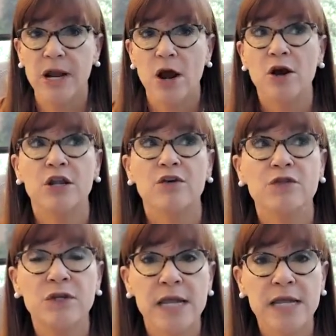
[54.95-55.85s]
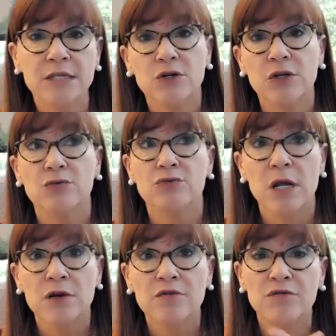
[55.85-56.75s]
Our interview days are going to
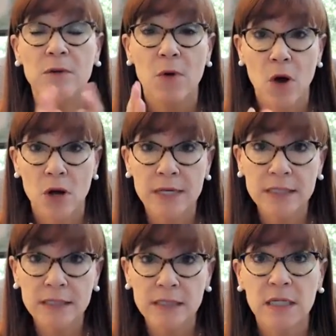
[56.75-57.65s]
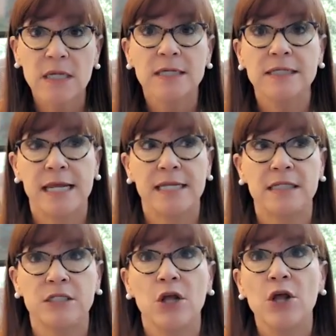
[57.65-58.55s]
run from August dates